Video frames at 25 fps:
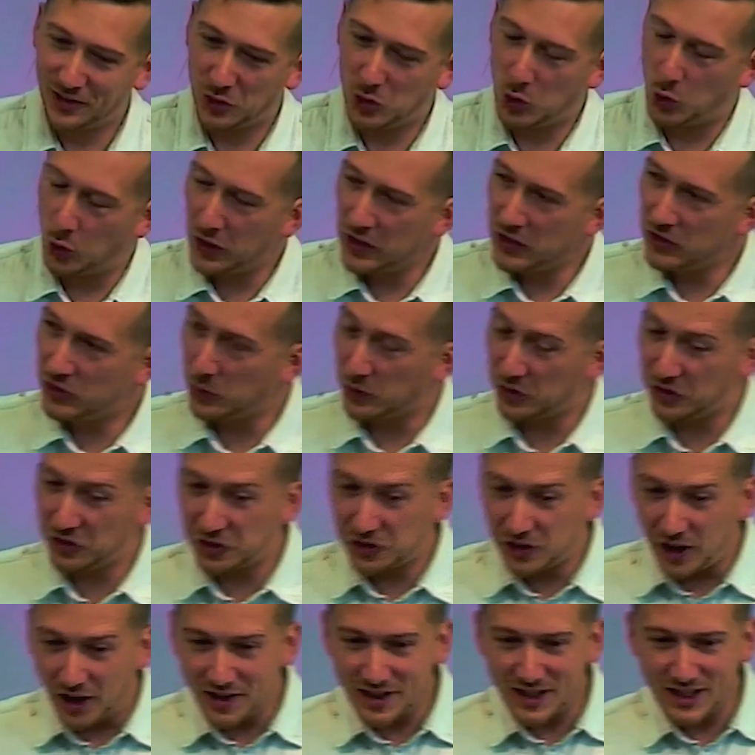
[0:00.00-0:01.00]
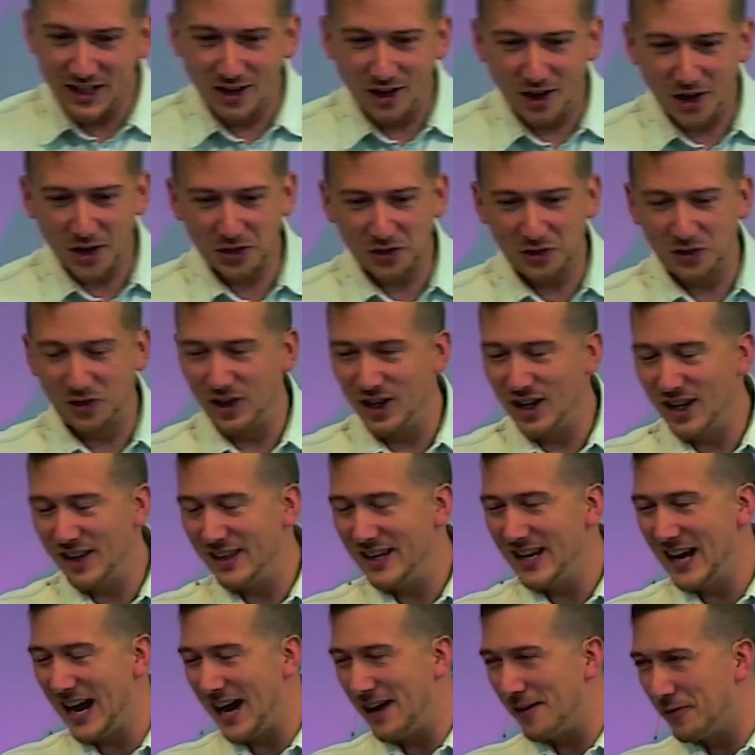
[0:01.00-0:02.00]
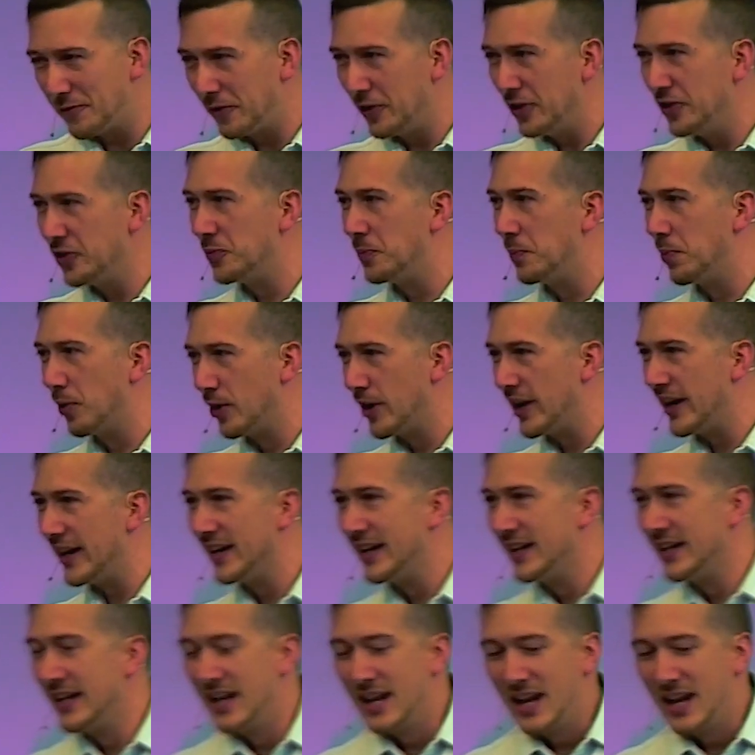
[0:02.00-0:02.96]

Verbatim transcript: According to a study last year, the average Brit